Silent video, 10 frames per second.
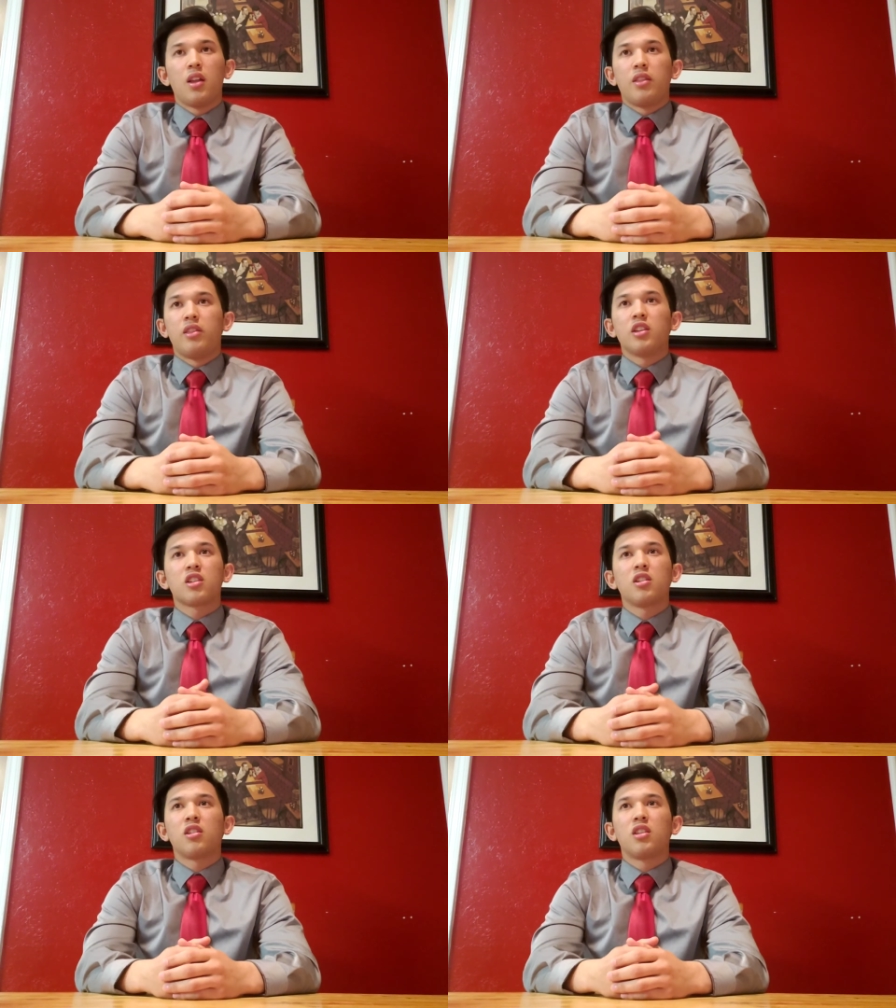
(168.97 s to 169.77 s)
This
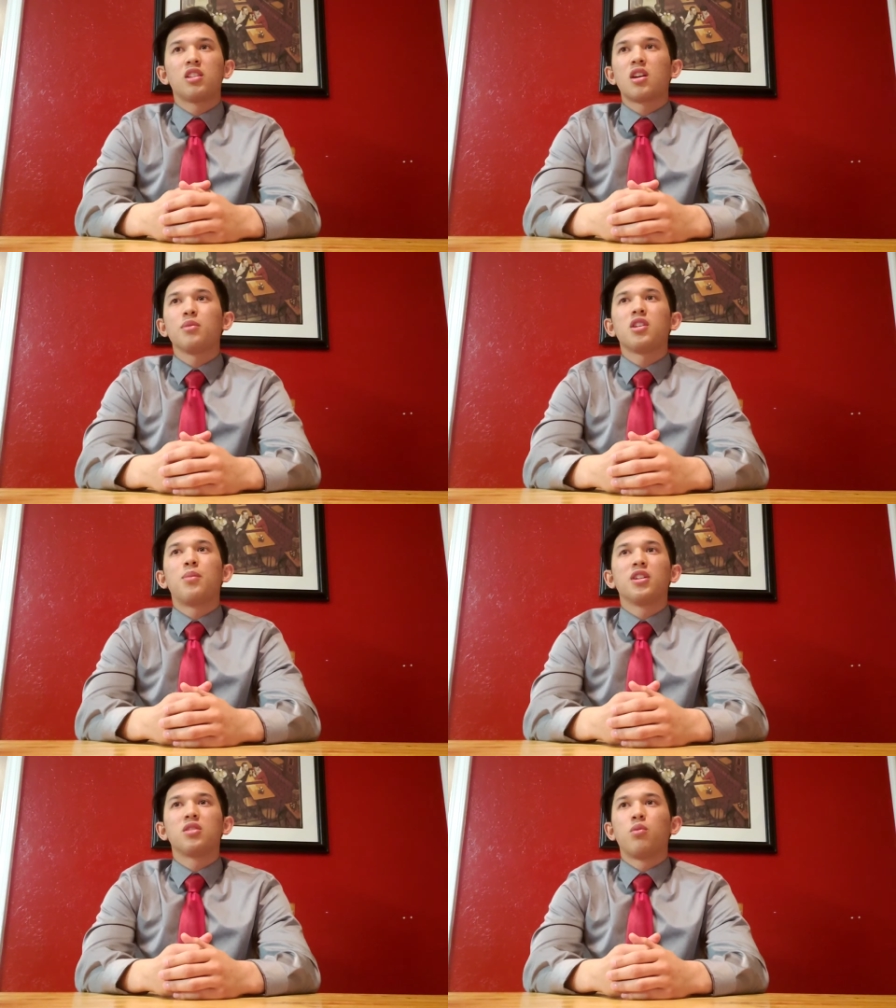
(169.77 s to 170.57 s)
comes in a
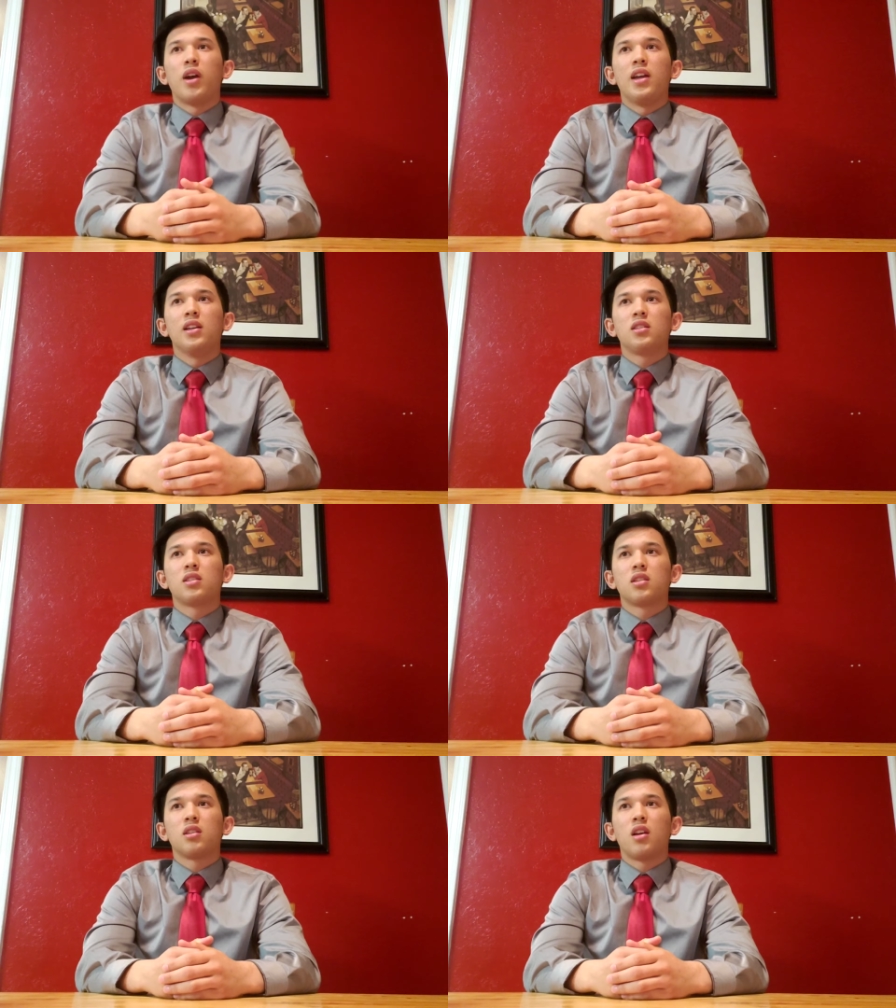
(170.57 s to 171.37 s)
bunch of ways.